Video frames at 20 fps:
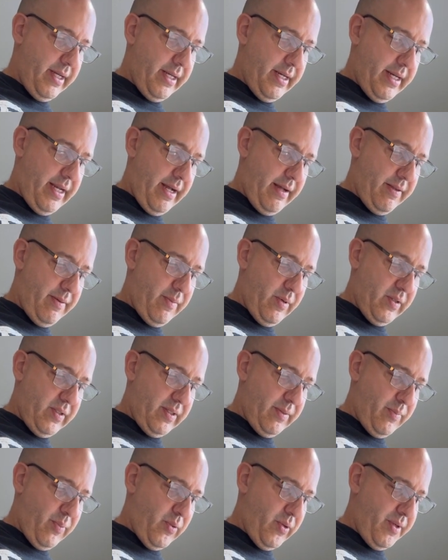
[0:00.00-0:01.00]
Now, the
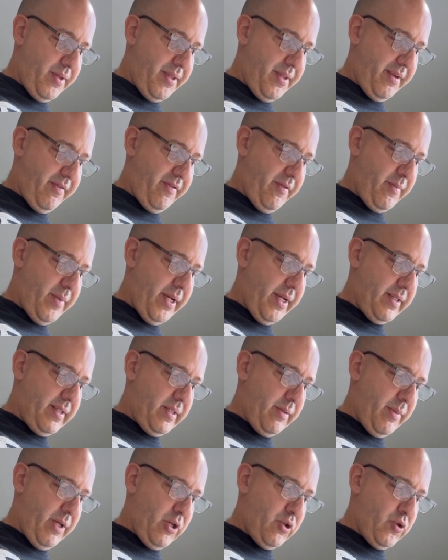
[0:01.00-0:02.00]
most important thing for me is
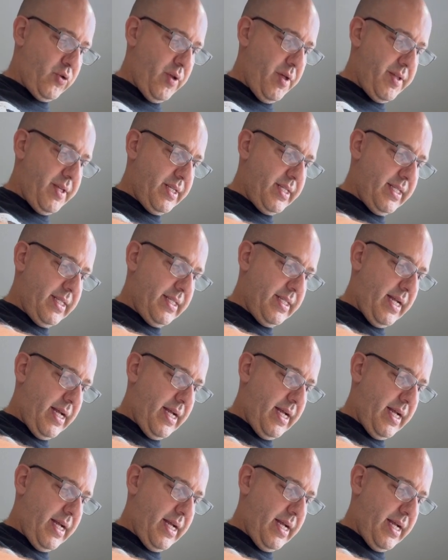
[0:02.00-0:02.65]
to make sure that this